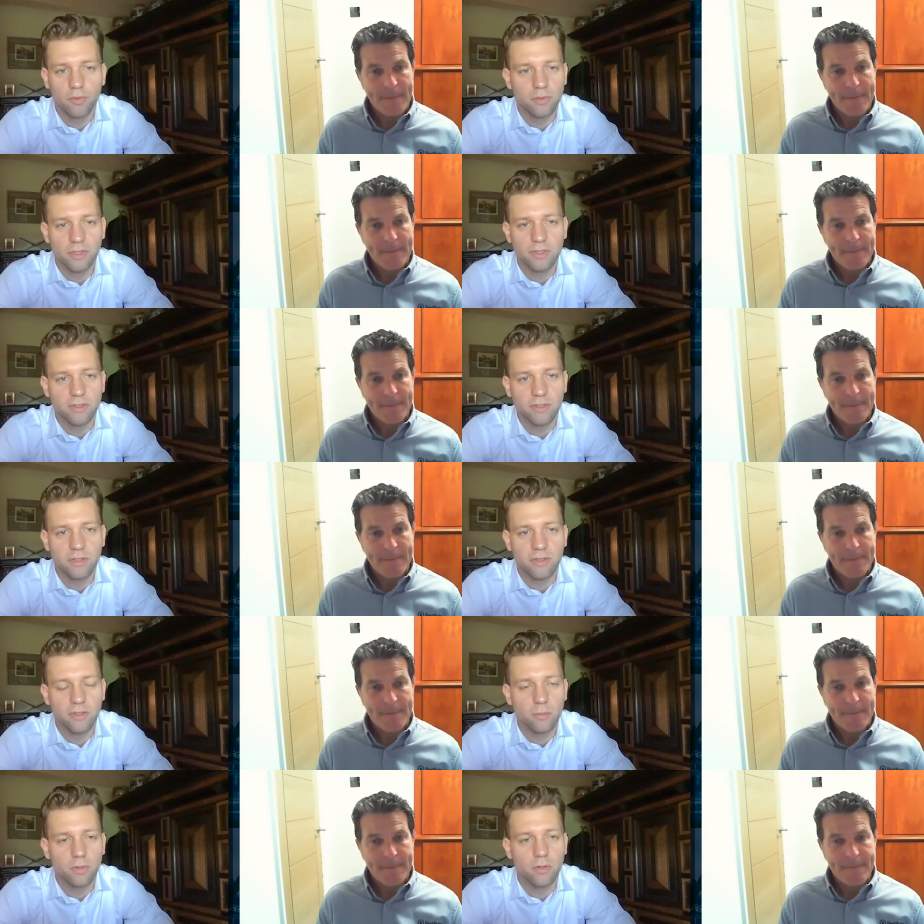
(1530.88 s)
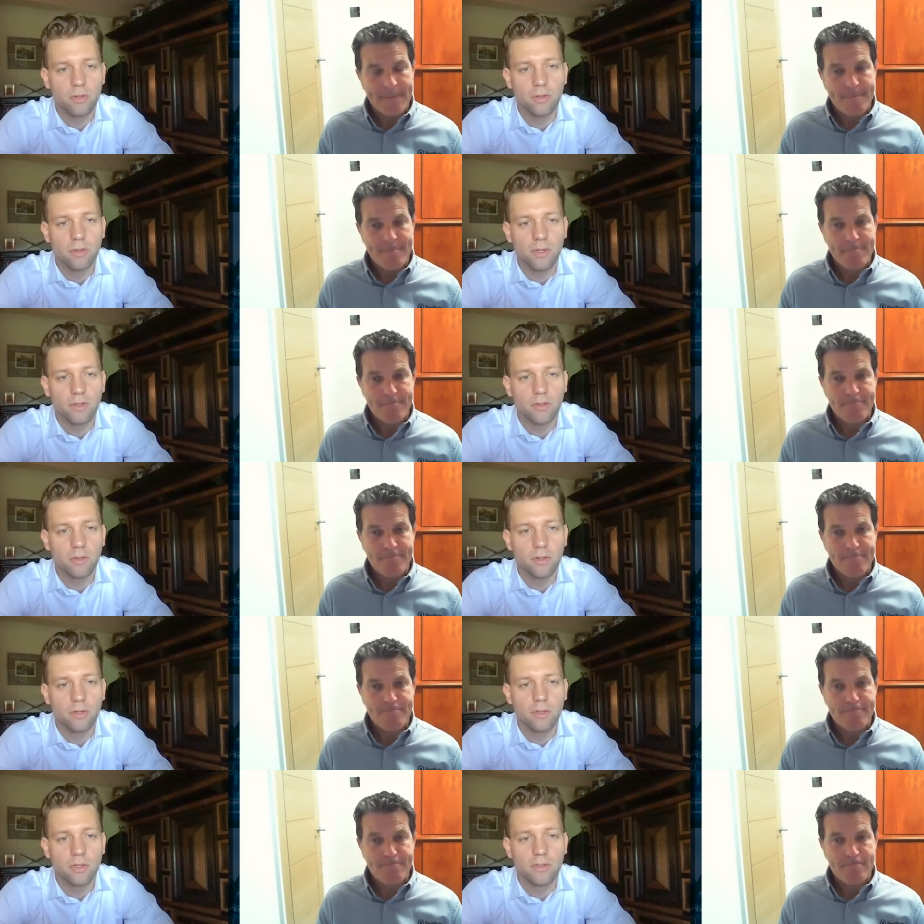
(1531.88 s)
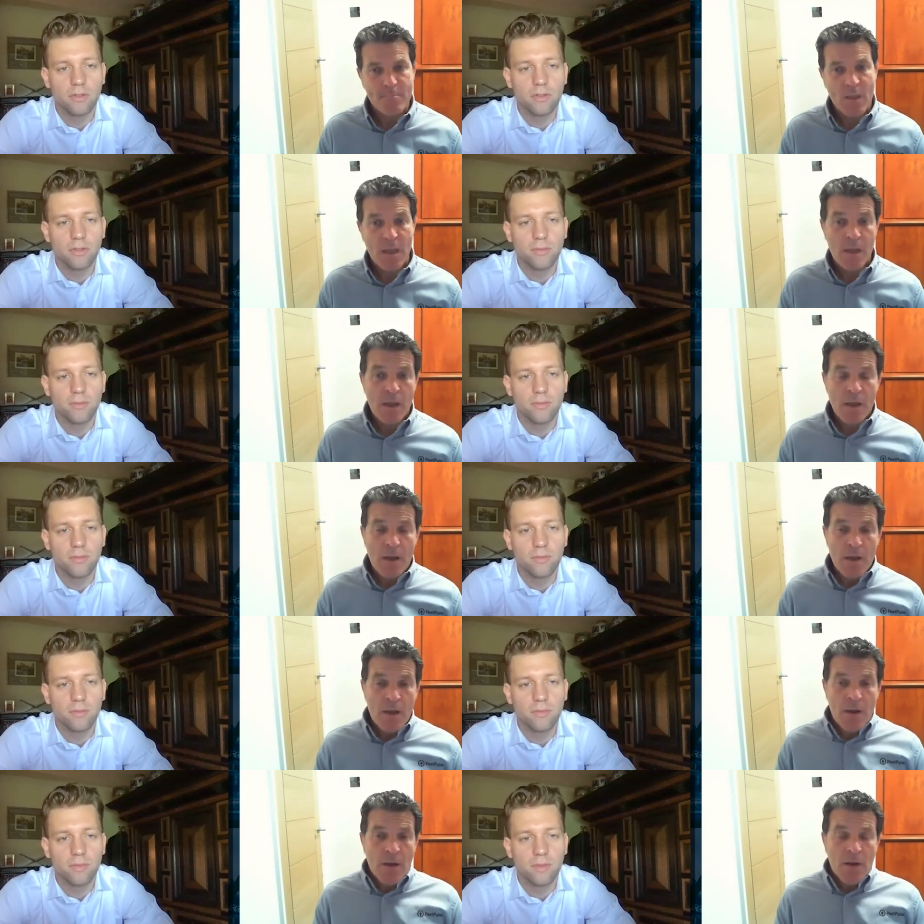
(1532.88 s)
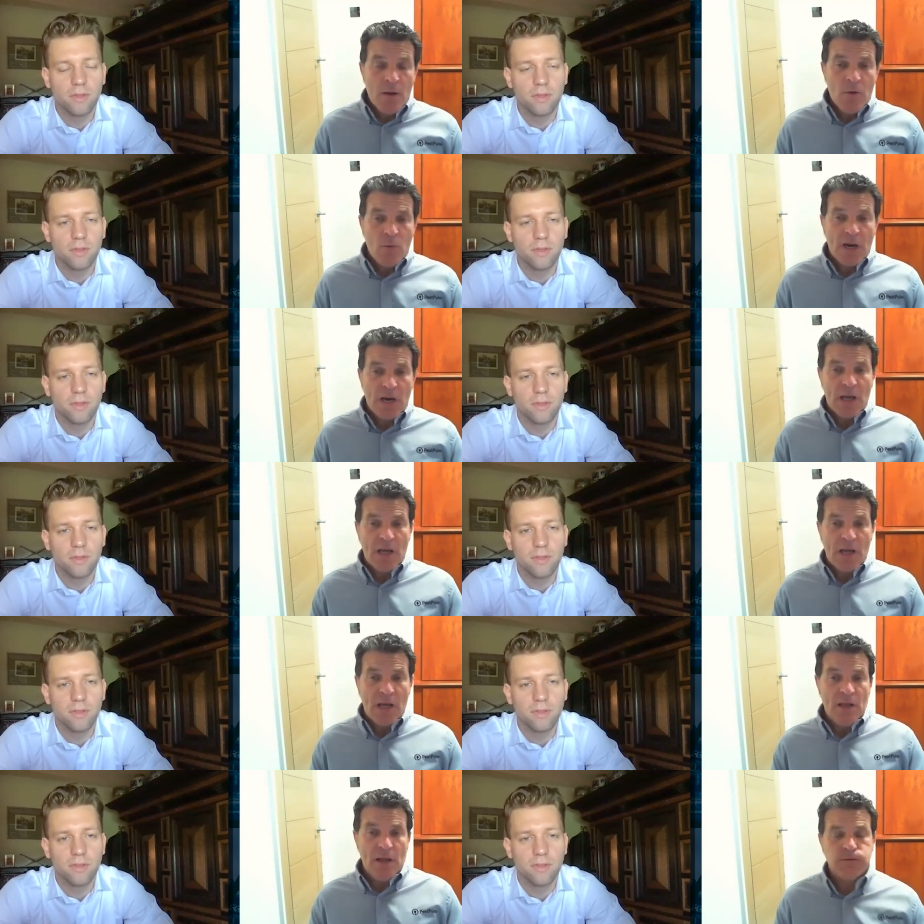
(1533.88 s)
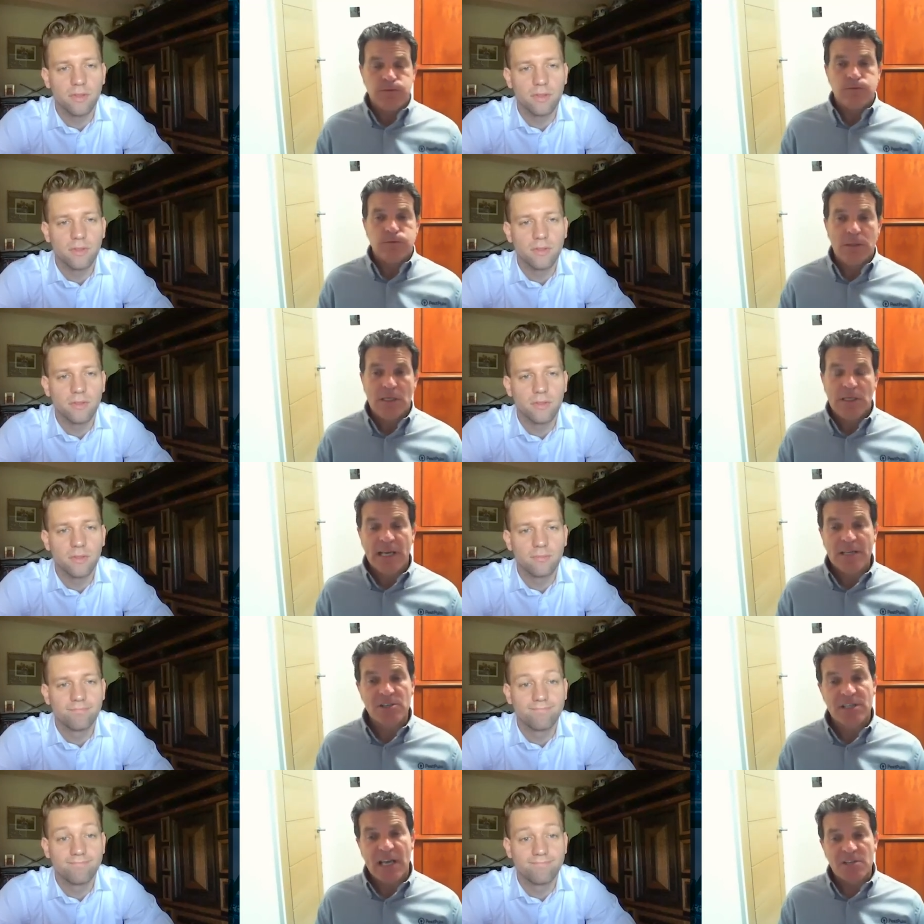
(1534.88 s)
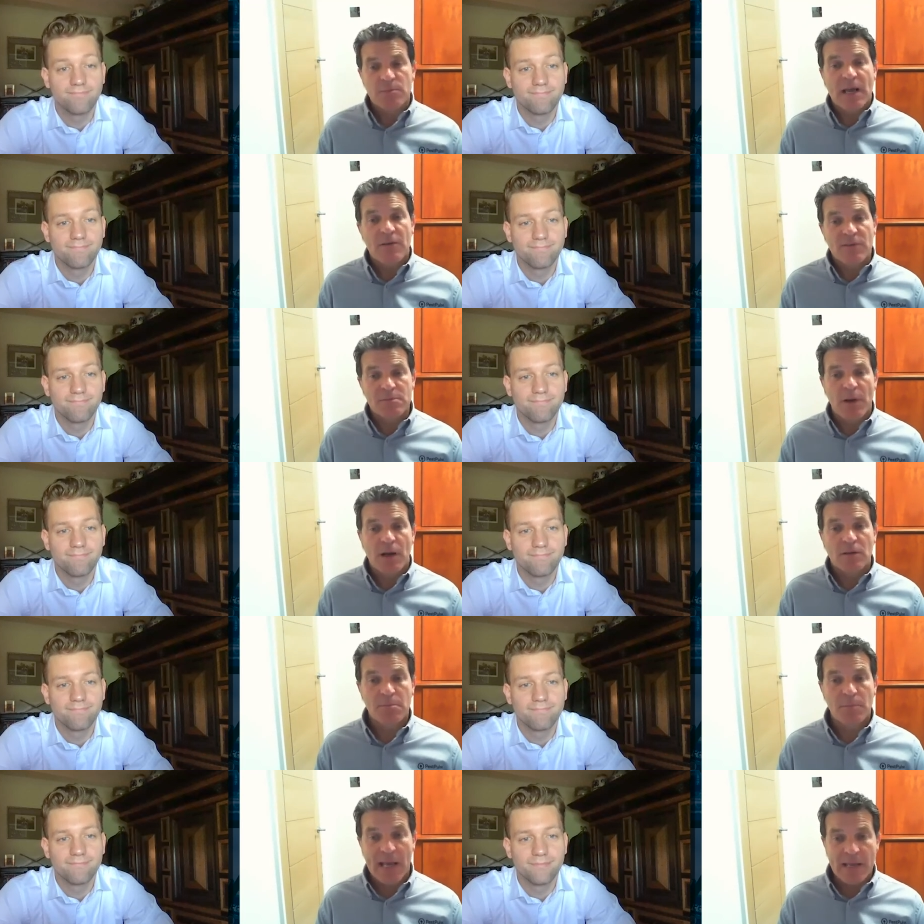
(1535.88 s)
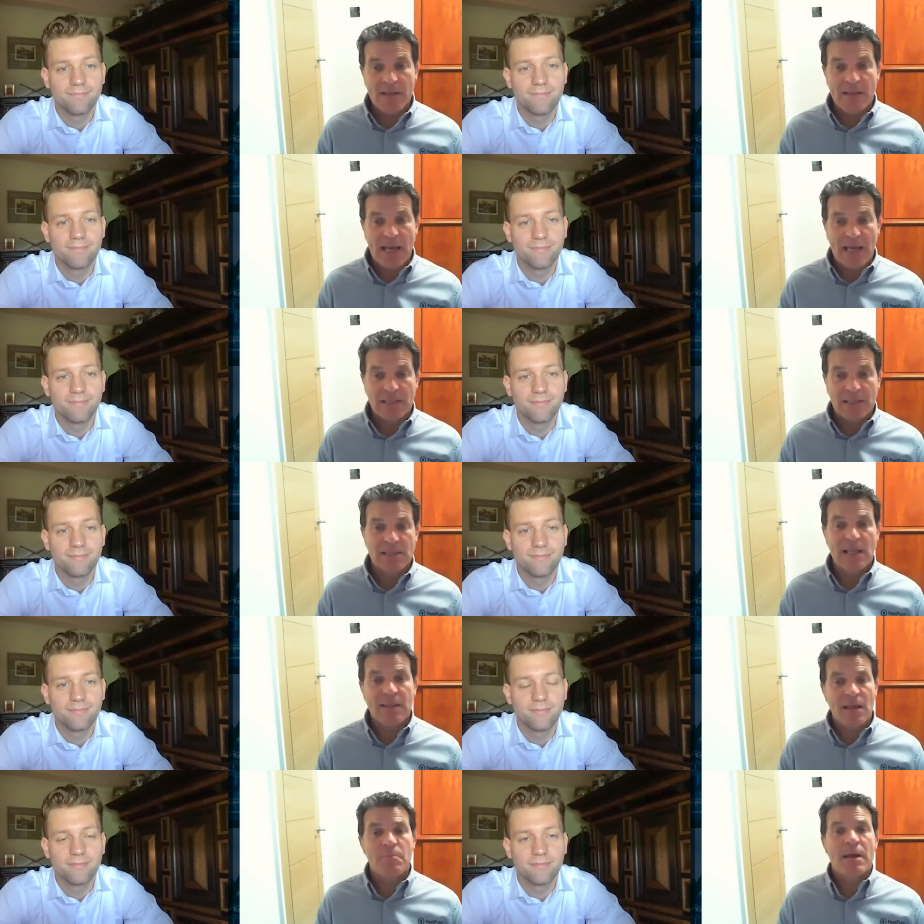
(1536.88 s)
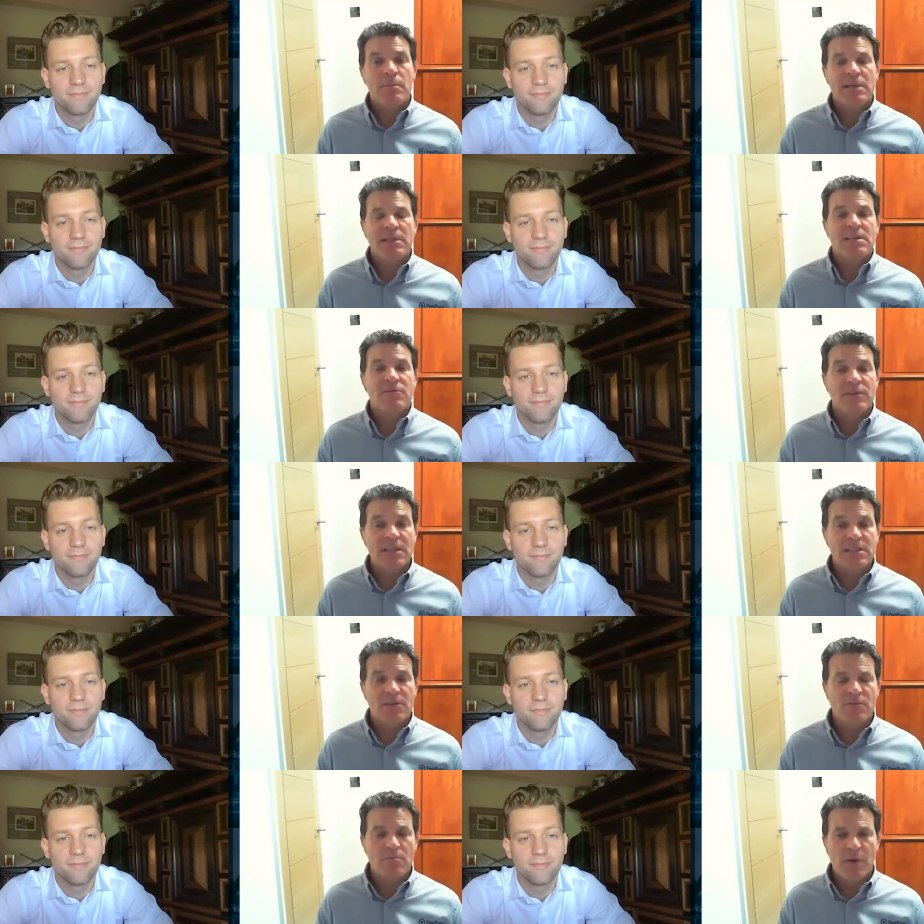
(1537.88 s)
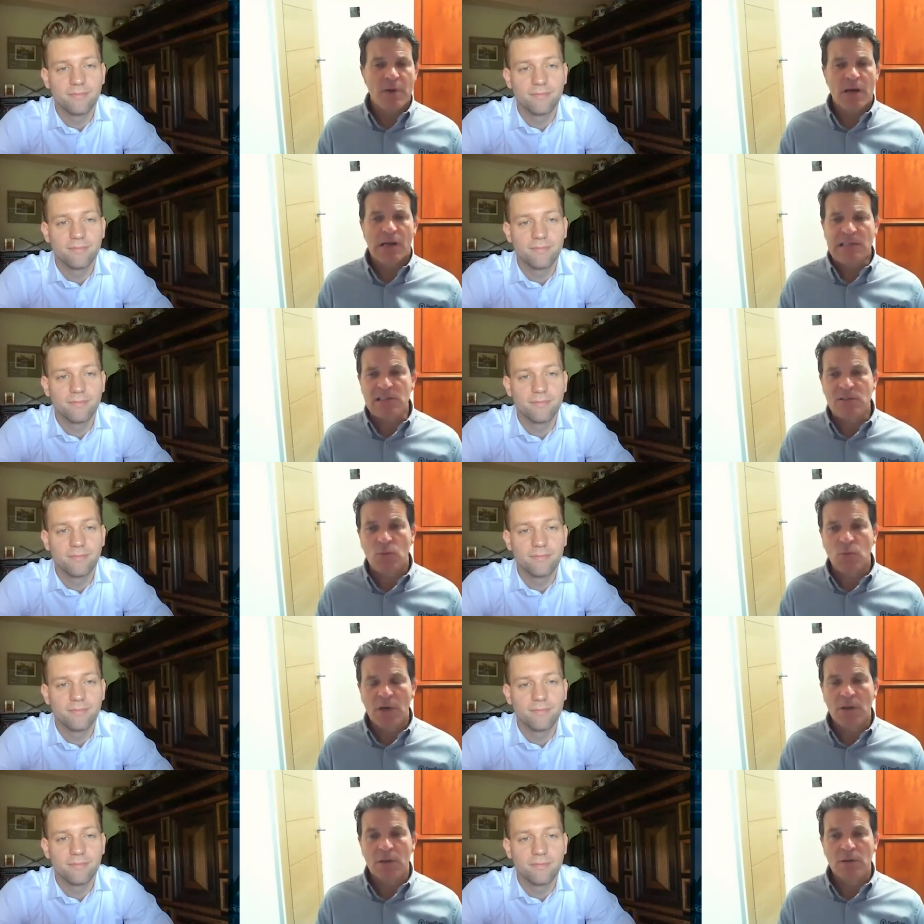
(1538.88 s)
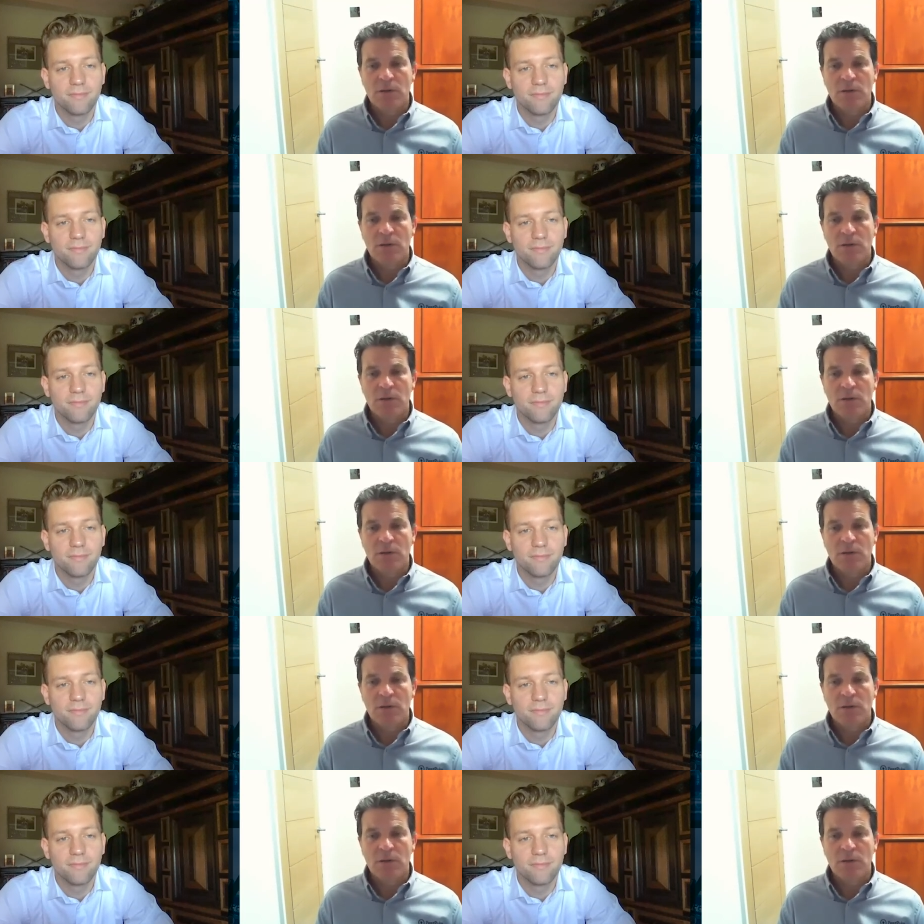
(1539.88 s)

Speaker 1: of rodenticides anymore or anticoagulants?
Speaker 2: Well, I, legislation will have its part to play in that, and, and that may be different in different parts of the world.